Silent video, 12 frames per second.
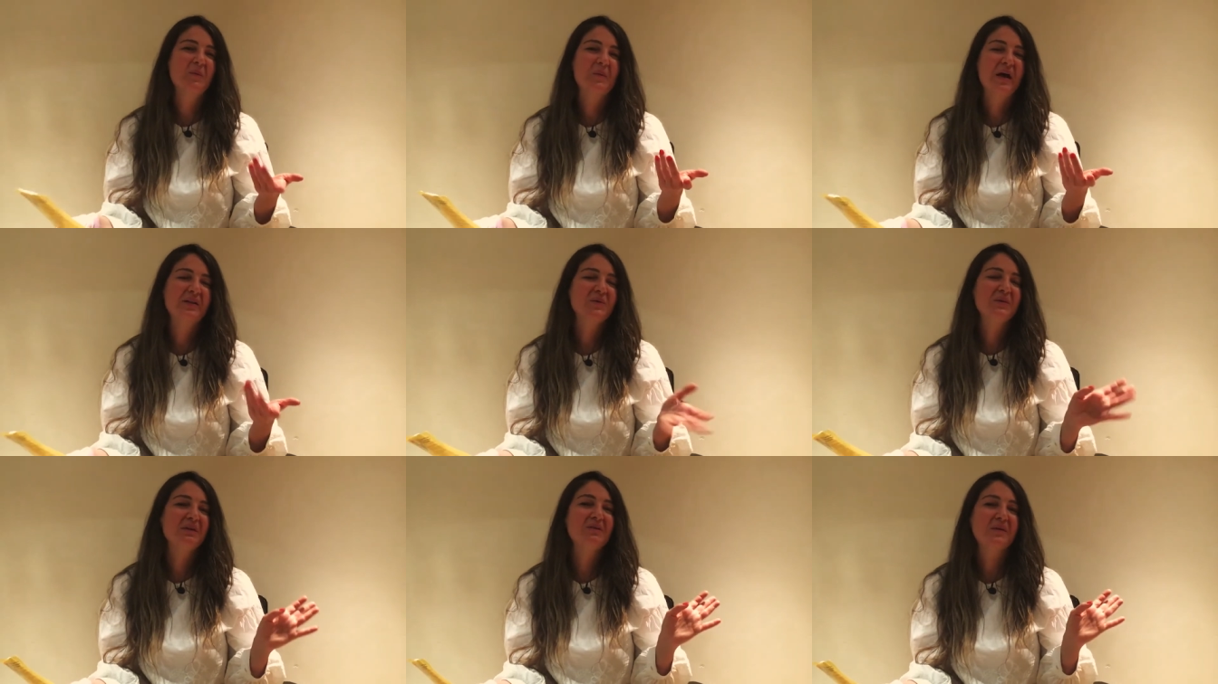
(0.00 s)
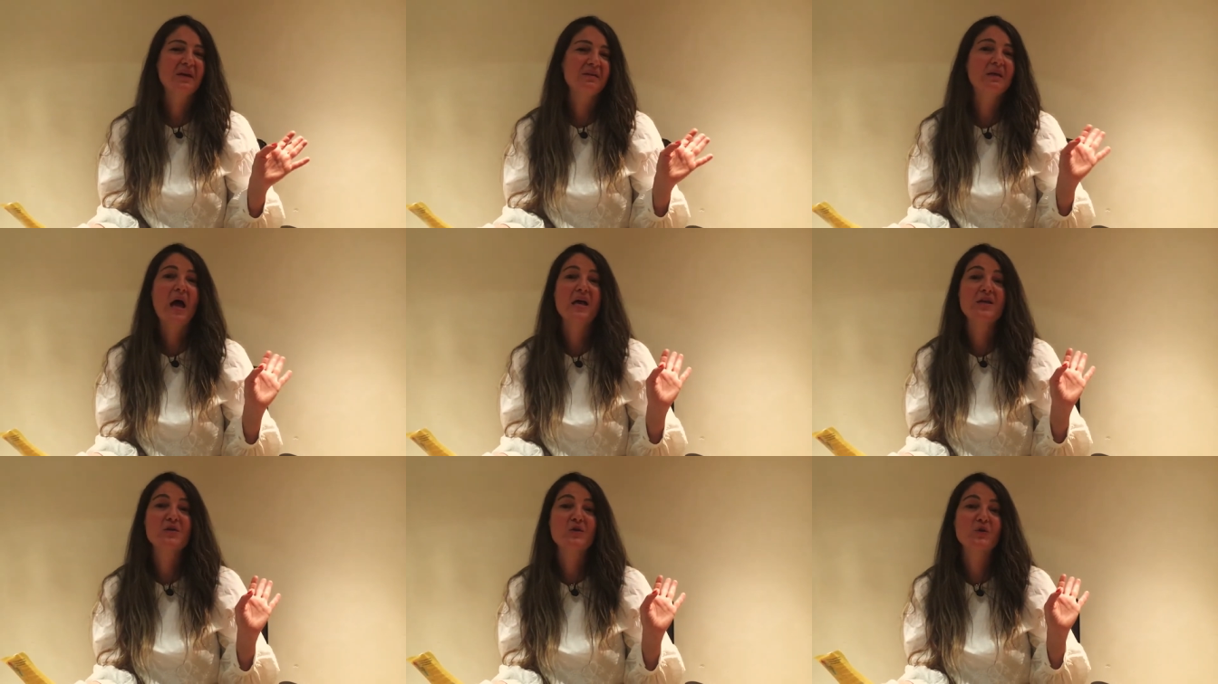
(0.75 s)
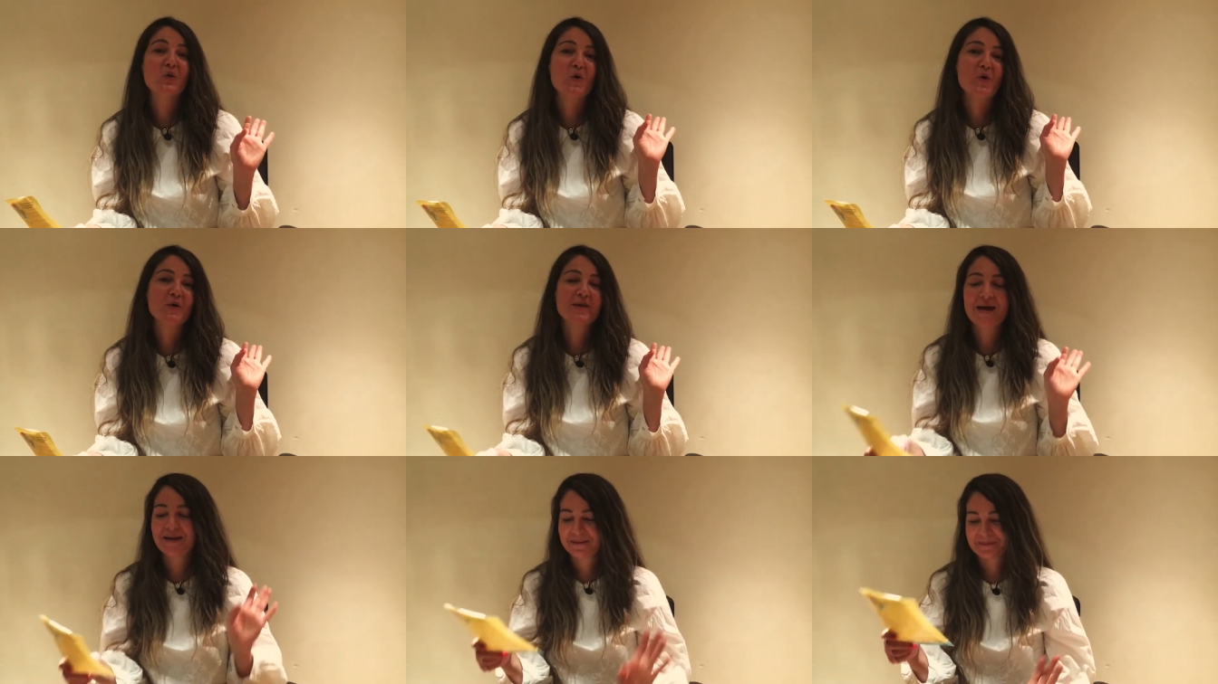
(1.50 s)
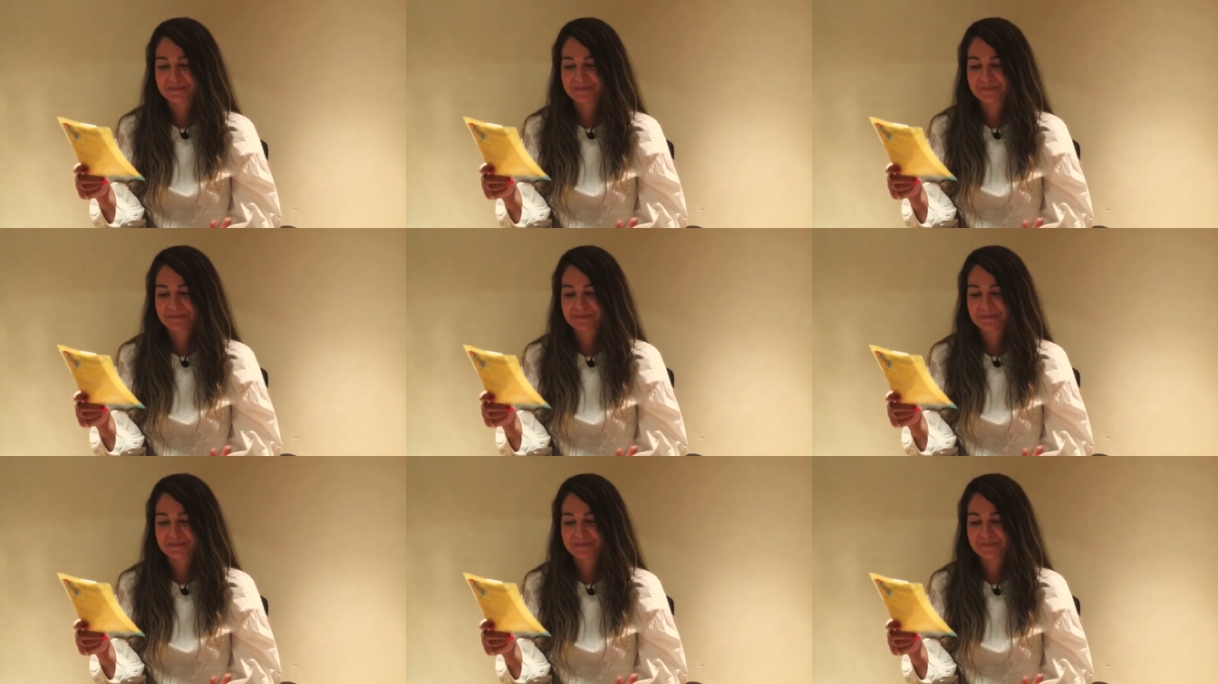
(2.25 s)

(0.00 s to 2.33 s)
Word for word: I don't need to get tired or that.